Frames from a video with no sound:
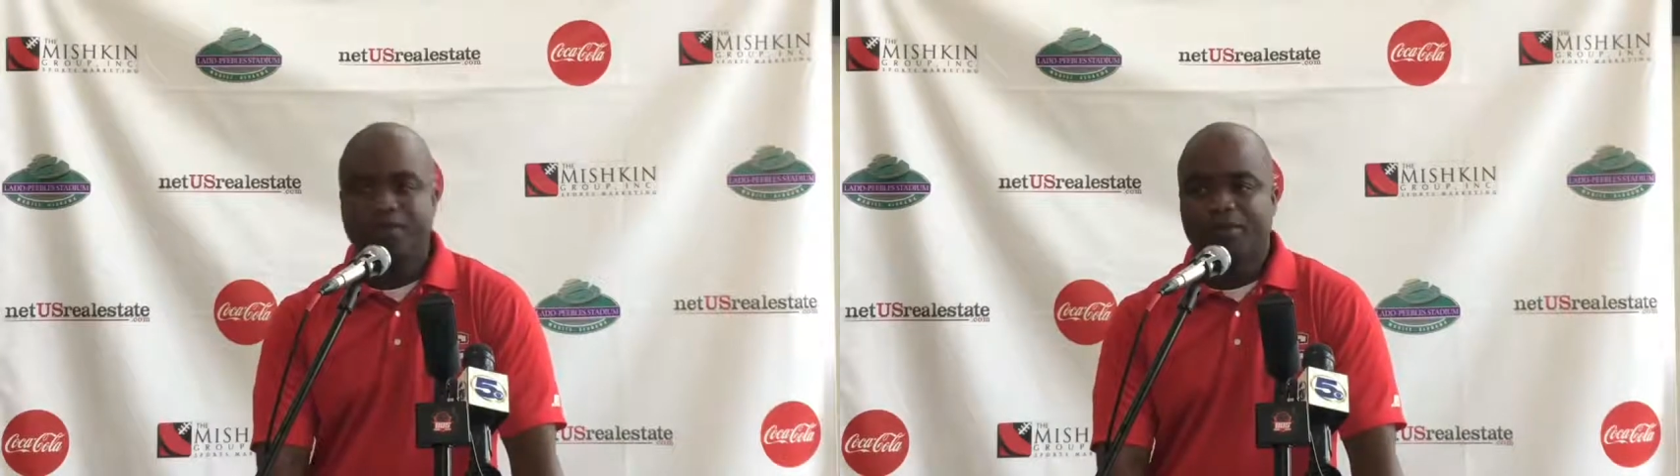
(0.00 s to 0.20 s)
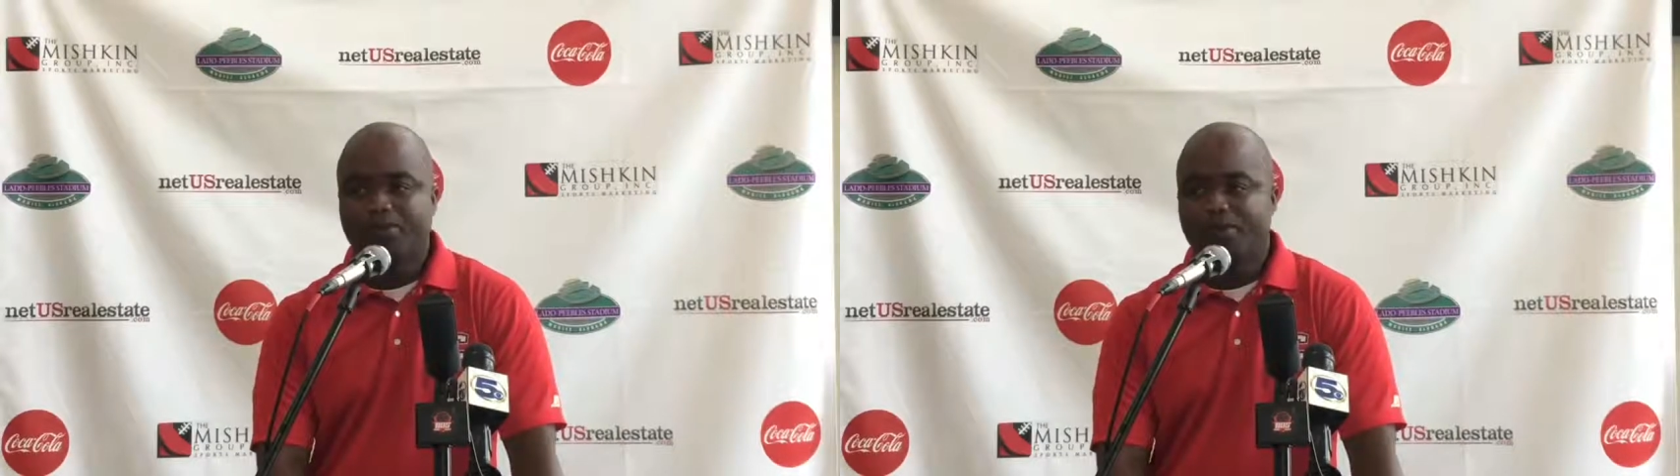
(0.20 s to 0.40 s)

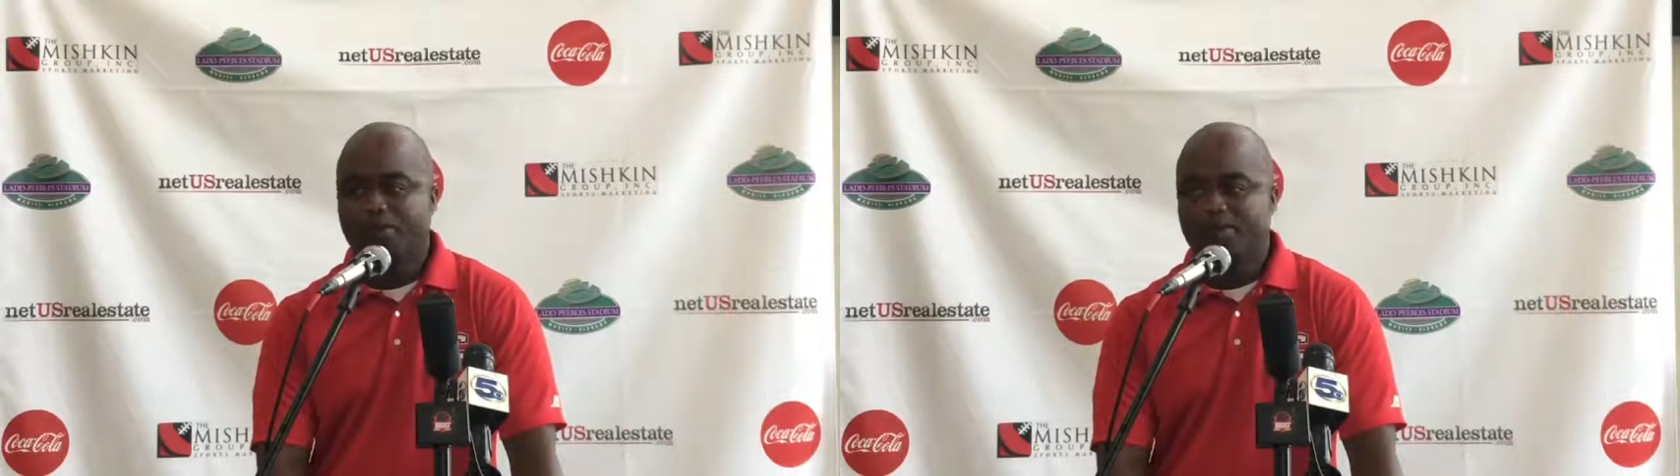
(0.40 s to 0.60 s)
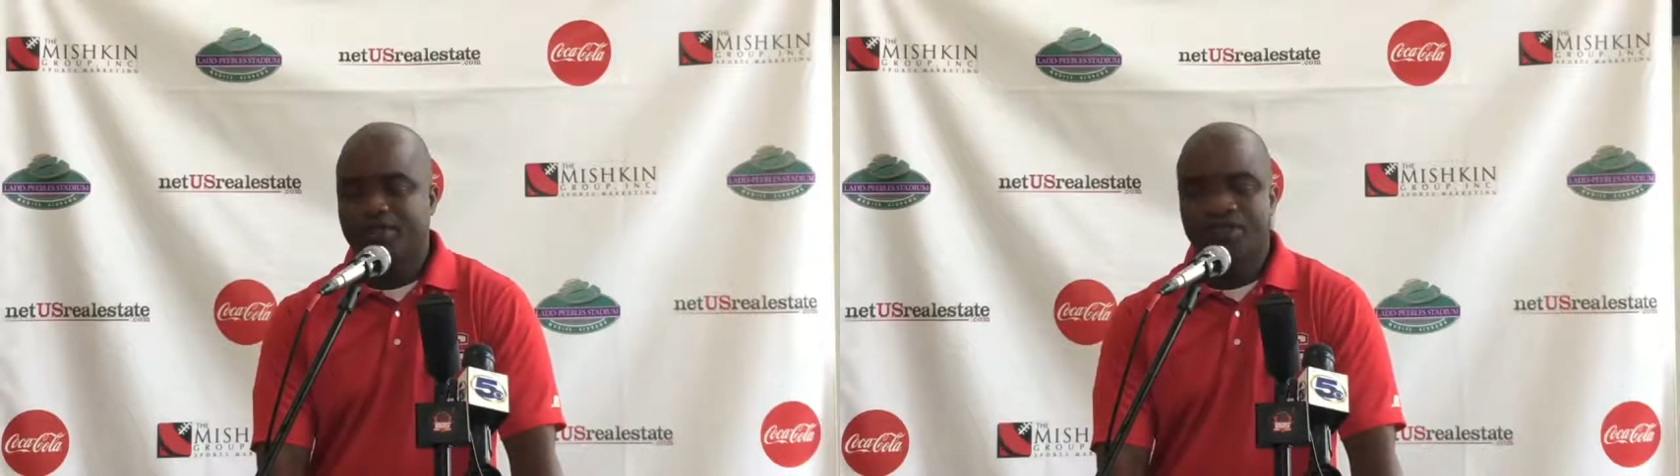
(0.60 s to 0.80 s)
going to be pretty
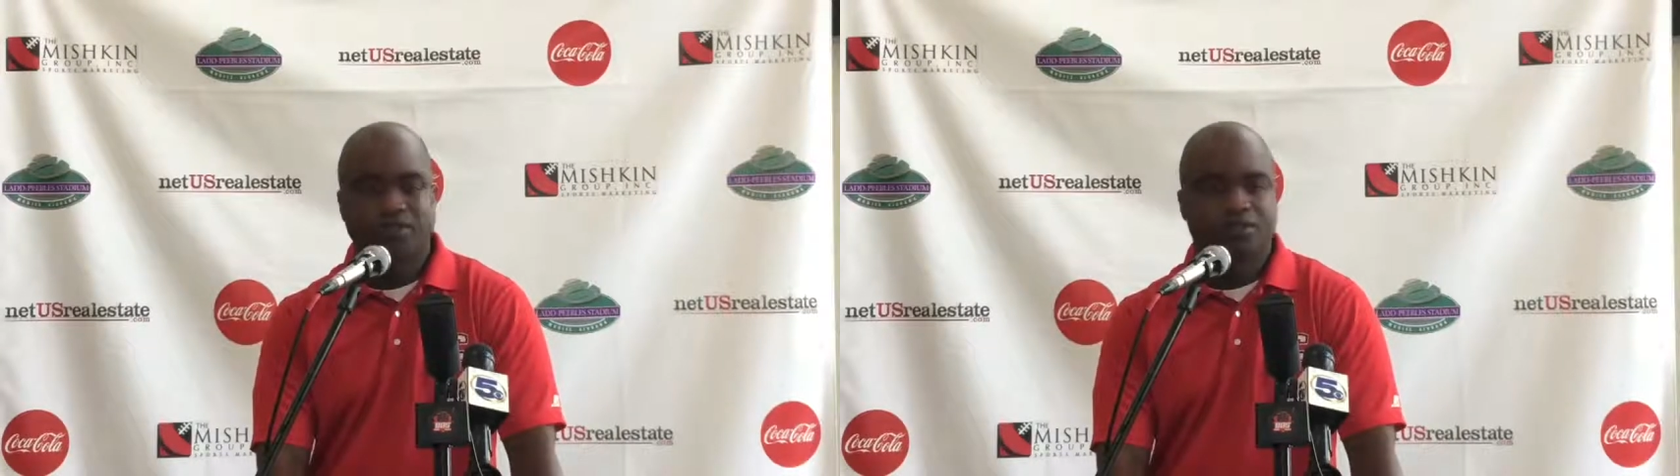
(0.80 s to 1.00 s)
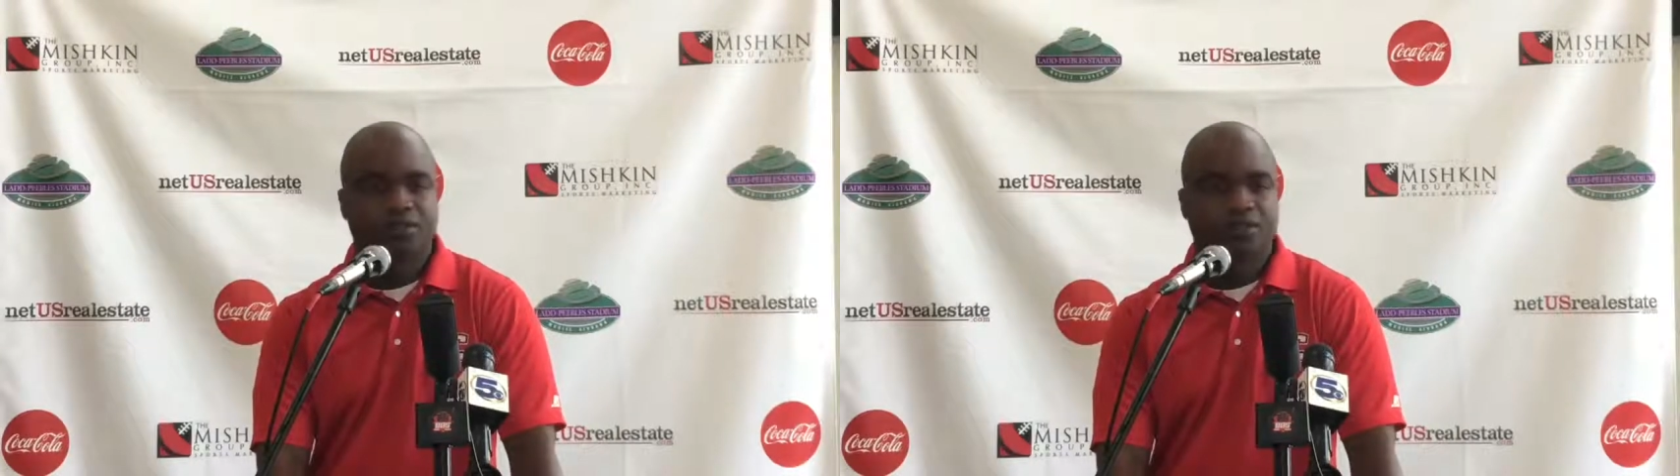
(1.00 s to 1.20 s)
good
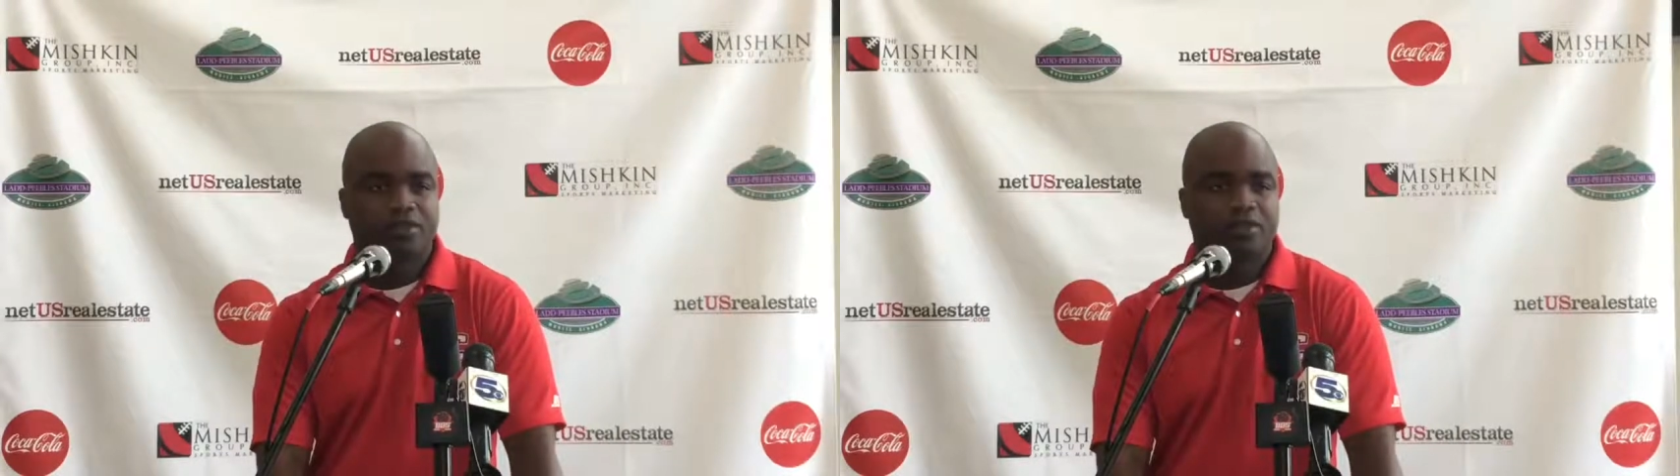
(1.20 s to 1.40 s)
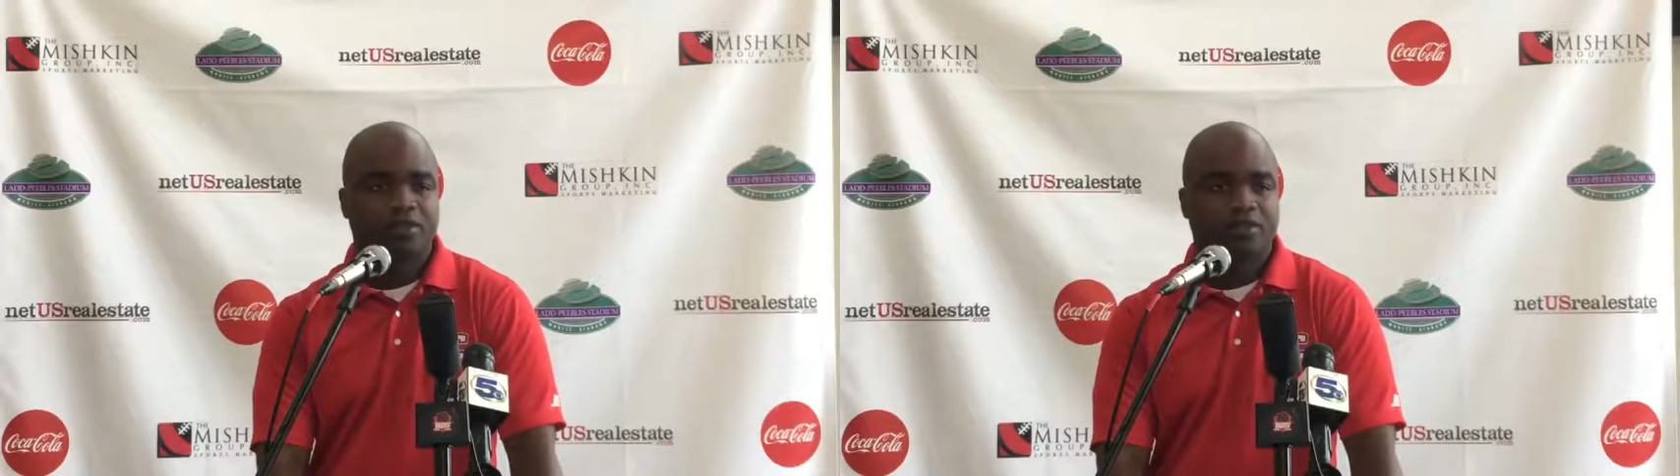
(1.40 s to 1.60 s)
too. So